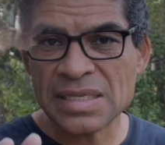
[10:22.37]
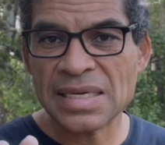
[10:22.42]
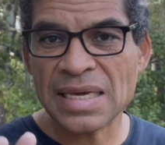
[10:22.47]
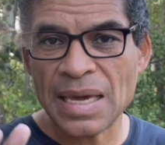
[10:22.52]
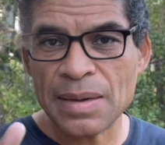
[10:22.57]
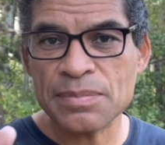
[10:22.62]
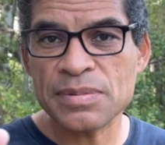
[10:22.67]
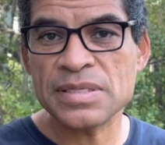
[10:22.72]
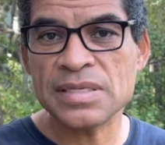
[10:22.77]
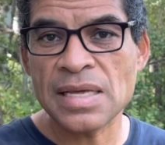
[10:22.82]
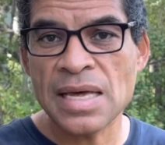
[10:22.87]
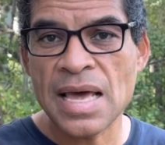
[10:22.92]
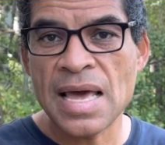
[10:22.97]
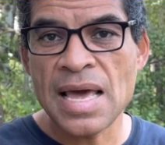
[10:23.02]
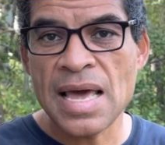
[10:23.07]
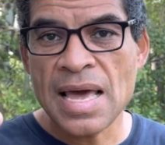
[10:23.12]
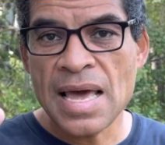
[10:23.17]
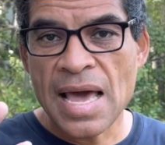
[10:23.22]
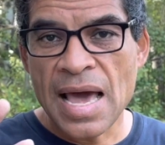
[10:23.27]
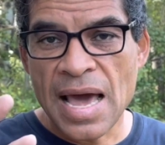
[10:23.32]
kept
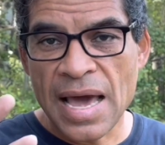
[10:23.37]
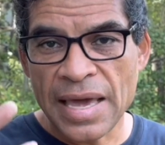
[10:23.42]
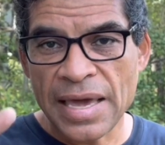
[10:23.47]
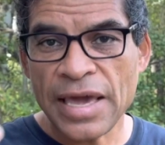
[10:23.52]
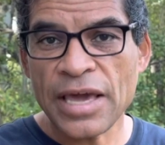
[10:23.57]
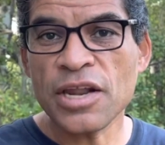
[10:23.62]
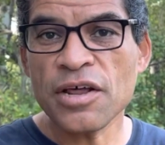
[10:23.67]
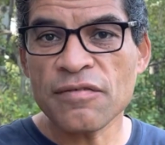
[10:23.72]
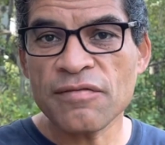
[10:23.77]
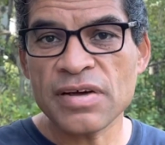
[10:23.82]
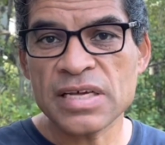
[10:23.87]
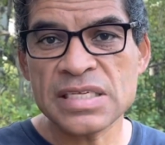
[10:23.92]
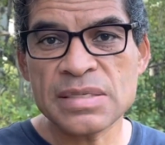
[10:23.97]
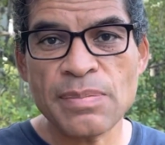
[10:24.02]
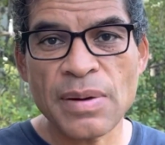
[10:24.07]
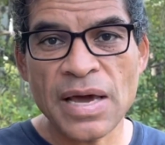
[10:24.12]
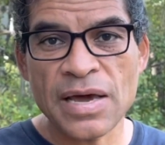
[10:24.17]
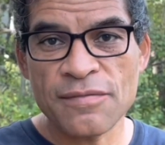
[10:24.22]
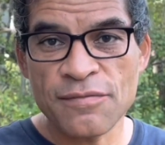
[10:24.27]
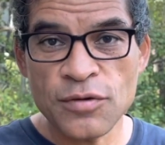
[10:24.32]
ahead of us
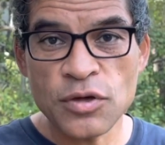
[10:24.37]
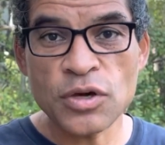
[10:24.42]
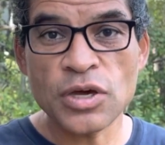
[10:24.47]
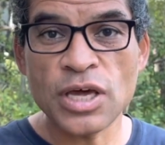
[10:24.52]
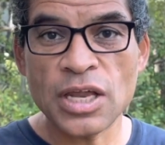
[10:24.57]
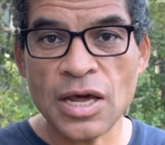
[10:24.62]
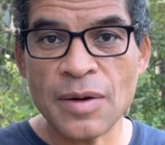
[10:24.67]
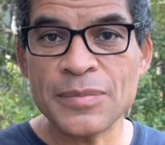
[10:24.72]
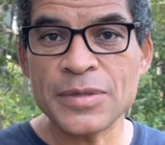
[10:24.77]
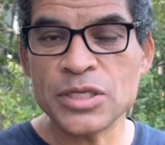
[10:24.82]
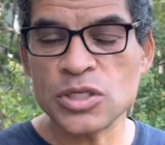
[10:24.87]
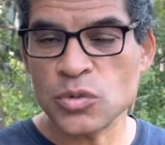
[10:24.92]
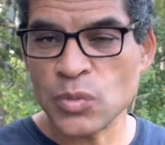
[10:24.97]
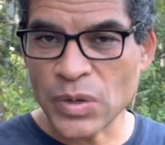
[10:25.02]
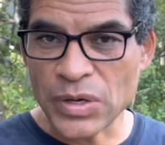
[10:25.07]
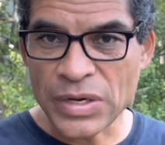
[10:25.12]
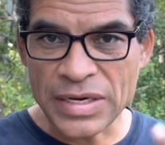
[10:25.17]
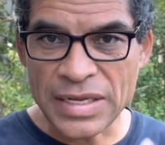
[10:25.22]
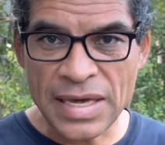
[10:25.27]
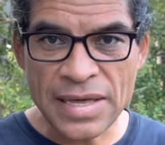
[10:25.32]
by a few kilometers. We
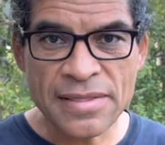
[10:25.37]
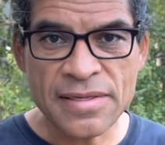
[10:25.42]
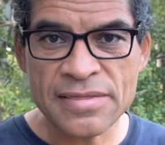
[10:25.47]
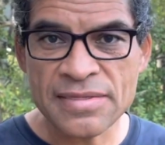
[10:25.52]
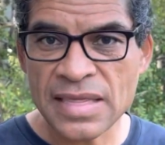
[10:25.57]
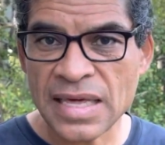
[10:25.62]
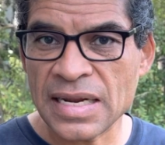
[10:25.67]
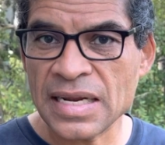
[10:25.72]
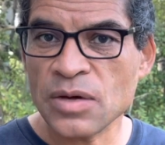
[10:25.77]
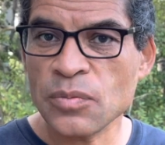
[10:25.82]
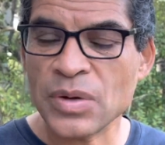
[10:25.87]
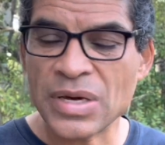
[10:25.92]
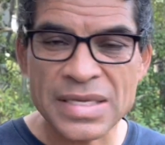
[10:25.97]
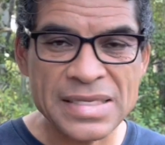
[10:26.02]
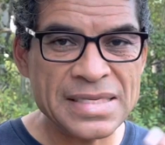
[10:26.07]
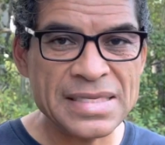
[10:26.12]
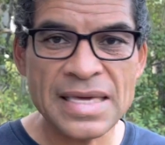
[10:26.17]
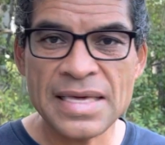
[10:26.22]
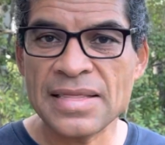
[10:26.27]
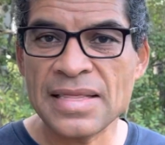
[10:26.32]
could hear the thunder, we could
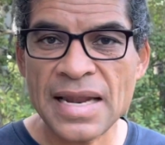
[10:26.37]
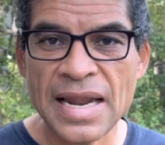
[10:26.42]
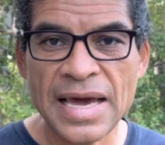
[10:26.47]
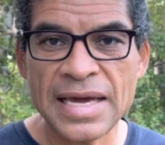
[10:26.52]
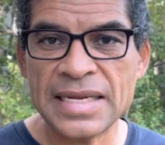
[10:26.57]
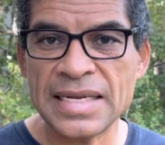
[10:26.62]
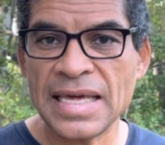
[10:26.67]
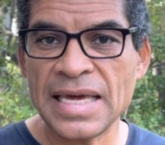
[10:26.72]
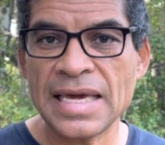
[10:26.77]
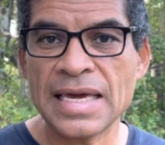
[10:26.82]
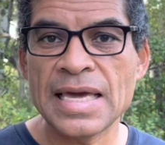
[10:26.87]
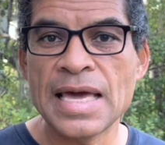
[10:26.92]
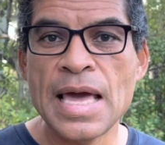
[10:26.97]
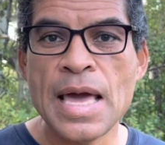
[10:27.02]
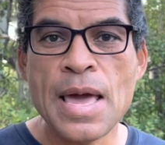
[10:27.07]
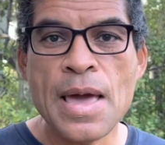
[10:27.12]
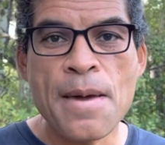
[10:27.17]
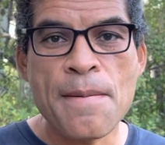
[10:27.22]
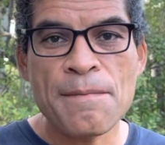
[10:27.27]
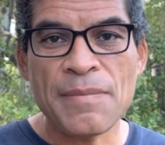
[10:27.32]
see the lightning,
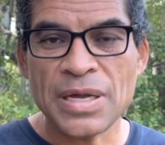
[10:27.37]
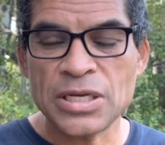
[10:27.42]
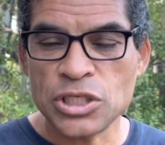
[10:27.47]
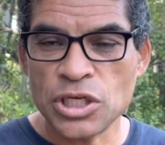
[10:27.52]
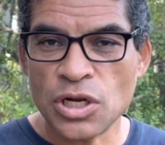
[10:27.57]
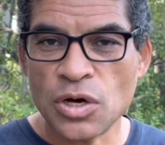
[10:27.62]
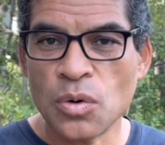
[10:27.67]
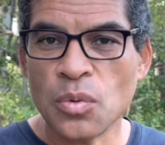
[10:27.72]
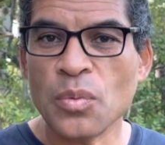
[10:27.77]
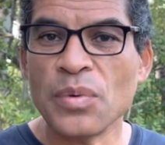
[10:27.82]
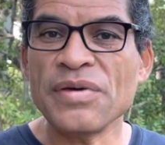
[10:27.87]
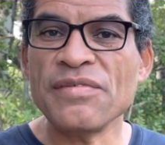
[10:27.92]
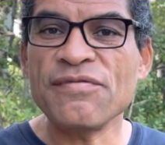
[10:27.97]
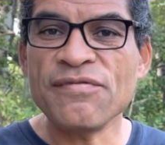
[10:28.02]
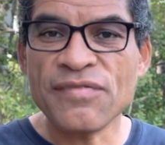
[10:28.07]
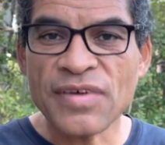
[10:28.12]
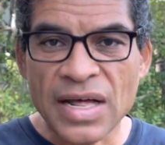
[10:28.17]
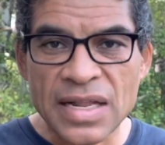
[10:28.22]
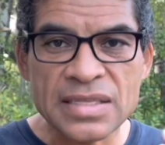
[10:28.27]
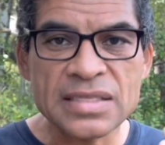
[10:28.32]
but we
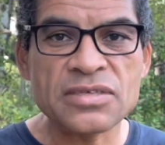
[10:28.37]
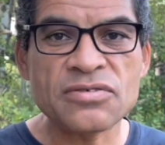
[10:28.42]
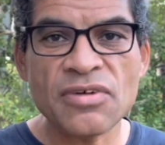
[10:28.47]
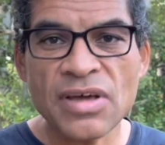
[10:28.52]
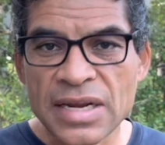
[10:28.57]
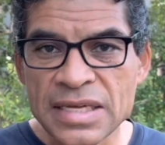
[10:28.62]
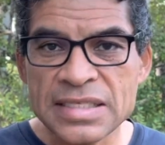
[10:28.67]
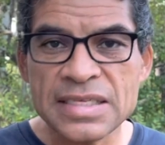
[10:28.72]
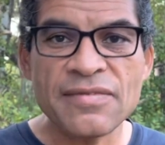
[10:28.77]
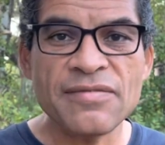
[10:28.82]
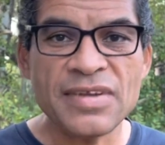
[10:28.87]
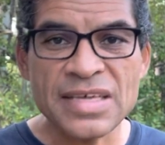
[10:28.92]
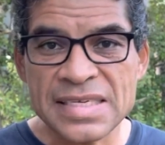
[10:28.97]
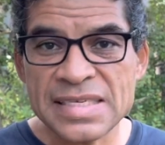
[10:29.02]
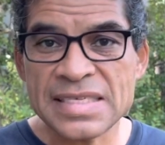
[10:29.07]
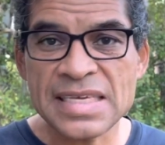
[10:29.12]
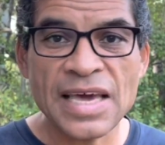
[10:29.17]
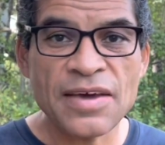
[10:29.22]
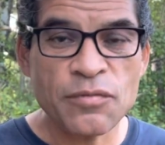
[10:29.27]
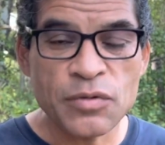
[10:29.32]
felt relatively
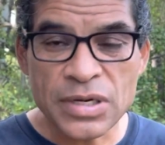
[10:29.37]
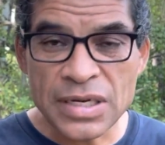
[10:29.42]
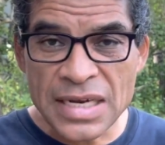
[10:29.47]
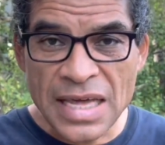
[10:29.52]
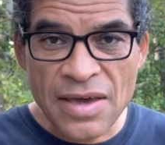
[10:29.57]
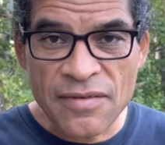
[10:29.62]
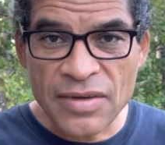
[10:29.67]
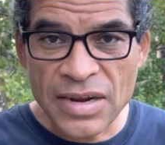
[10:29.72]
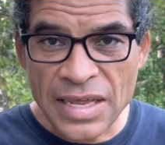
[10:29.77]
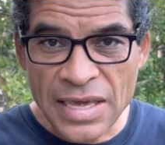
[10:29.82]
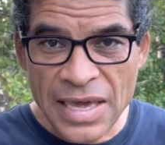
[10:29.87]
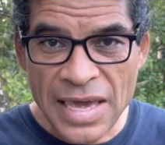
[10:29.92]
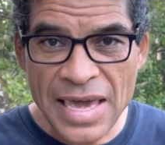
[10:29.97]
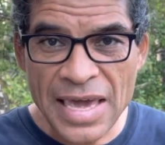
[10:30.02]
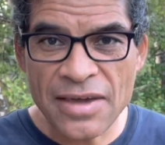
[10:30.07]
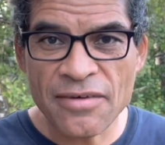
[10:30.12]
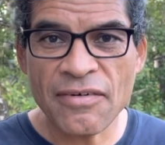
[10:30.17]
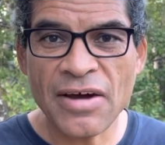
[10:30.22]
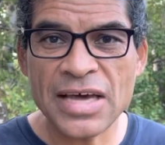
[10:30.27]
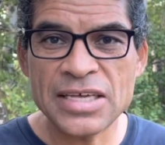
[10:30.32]
safe. We didn't have any
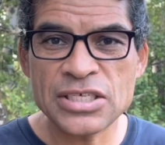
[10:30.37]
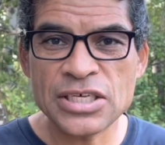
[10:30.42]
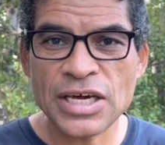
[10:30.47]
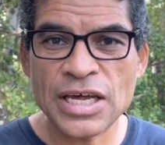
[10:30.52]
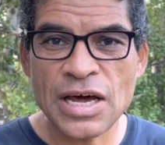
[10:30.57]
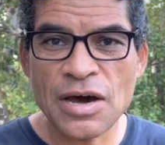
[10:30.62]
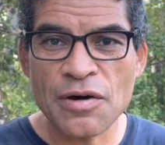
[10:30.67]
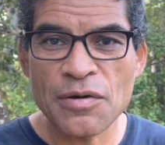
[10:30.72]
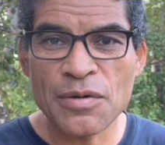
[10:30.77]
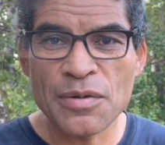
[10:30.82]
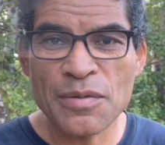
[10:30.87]
hair rising on our